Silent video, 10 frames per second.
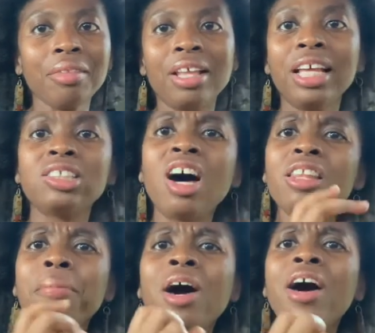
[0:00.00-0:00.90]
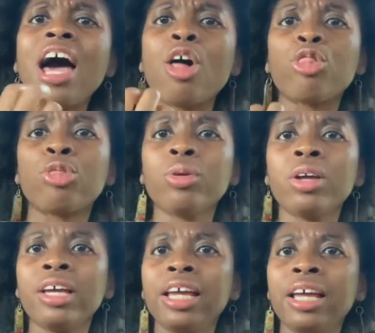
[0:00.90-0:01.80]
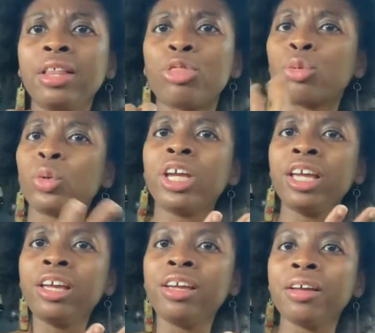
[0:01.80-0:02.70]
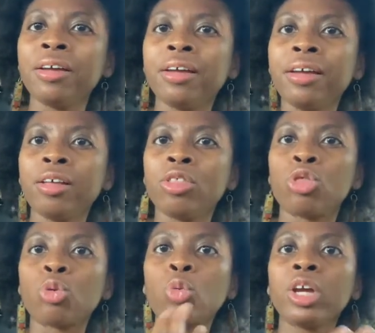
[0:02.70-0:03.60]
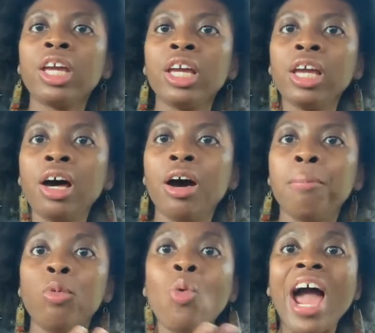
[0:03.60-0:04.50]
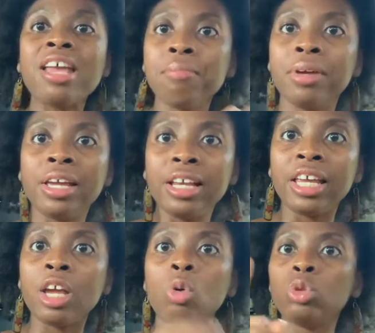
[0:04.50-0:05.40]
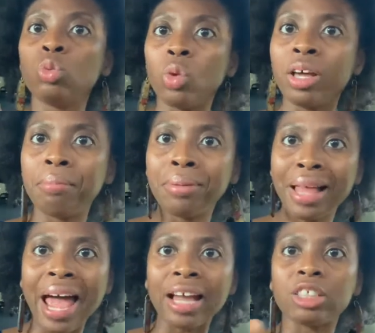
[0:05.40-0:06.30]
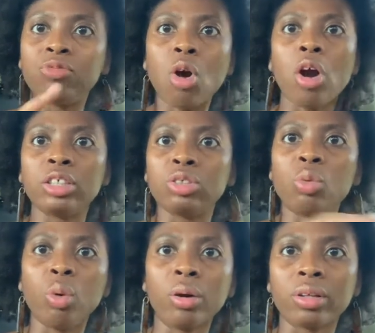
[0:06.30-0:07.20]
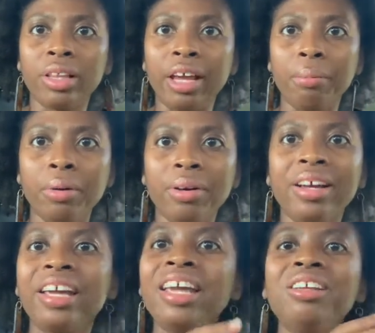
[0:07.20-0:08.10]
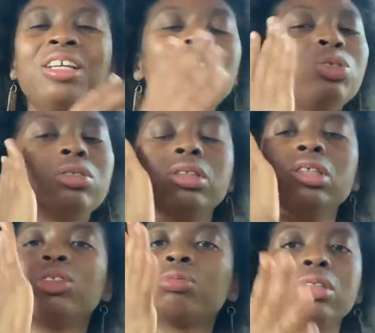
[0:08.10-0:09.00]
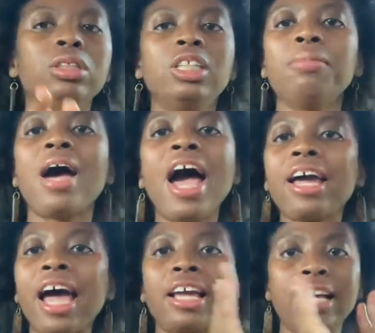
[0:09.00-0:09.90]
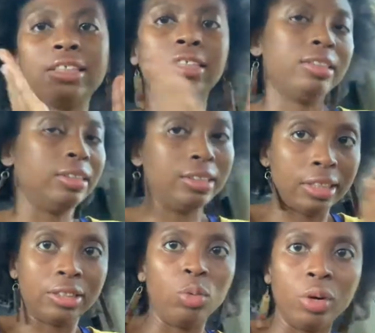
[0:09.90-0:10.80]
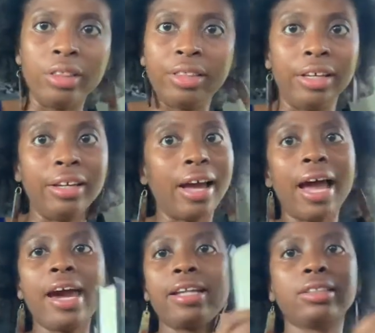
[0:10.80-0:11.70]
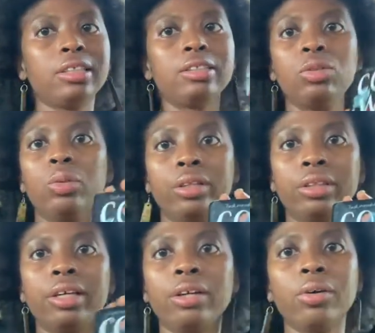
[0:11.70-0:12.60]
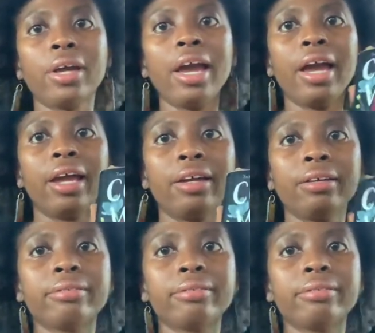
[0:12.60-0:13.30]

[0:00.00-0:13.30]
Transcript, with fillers: They talked about how three white men equals one black as far as the work labor. It's really deep. I gotta stick to one thing. Okay?